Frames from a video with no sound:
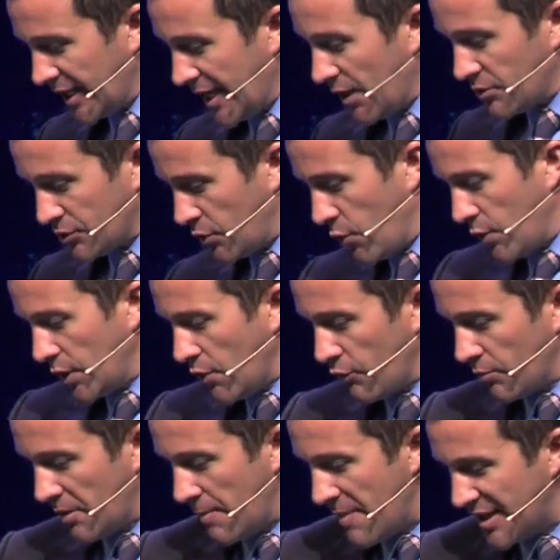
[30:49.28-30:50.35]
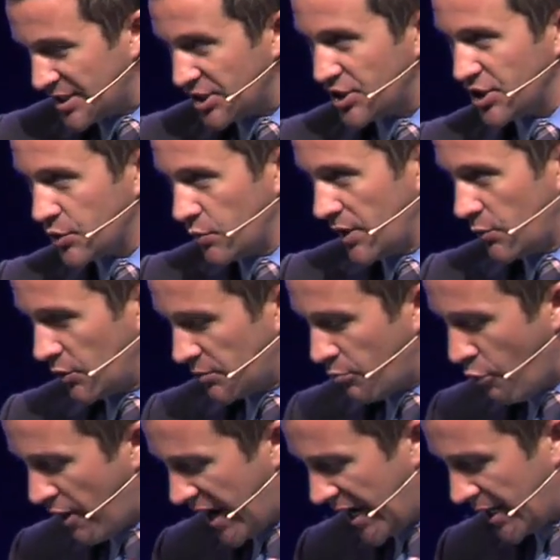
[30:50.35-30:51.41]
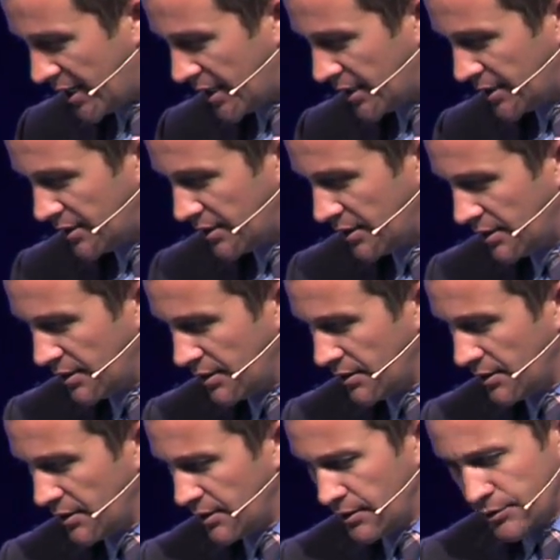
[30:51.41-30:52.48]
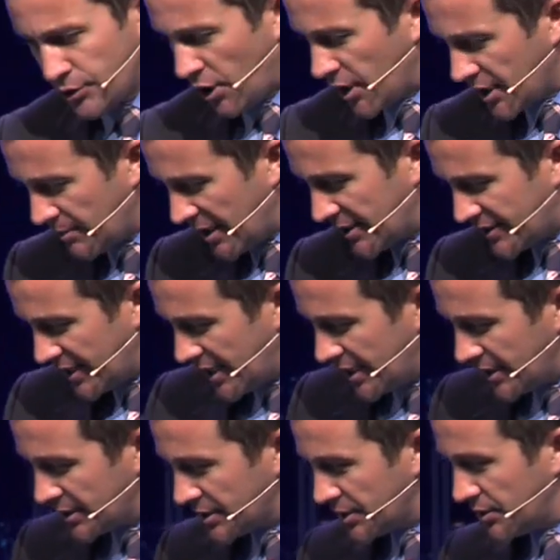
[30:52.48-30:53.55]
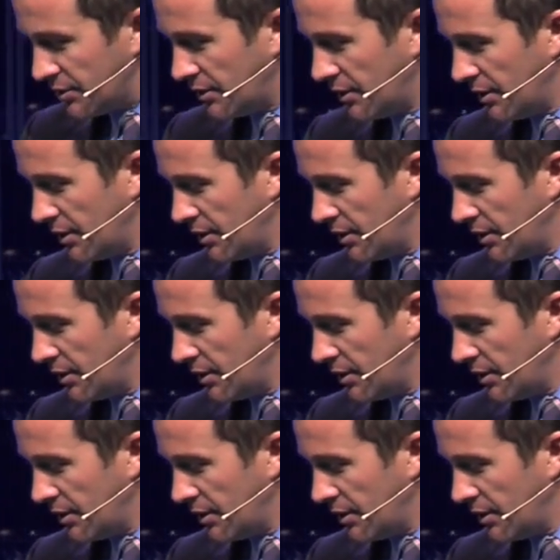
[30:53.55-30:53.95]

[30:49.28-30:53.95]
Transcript: And I was going over my message this week with Brianna and talking about things. And